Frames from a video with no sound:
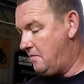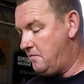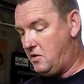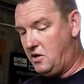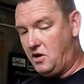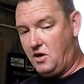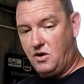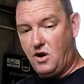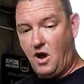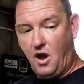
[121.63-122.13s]

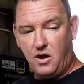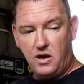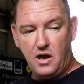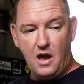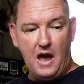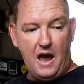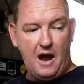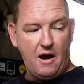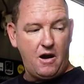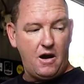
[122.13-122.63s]
you know
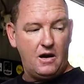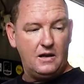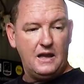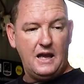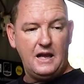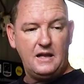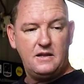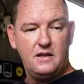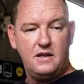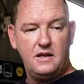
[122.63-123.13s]
your arrow
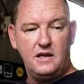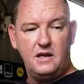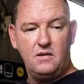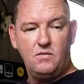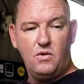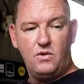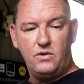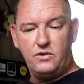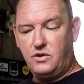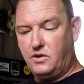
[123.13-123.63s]
length that you
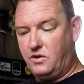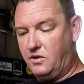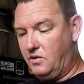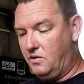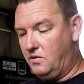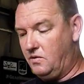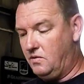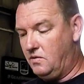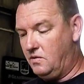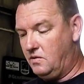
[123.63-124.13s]
want
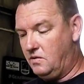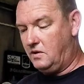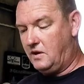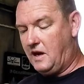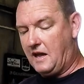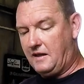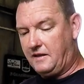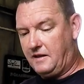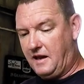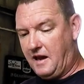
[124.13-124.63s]
to
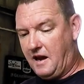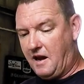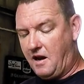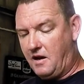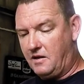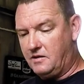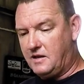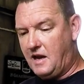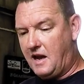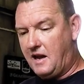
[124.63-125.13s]
cut the
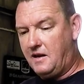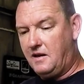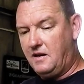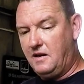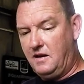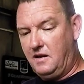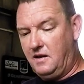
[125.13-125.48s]
arrows at,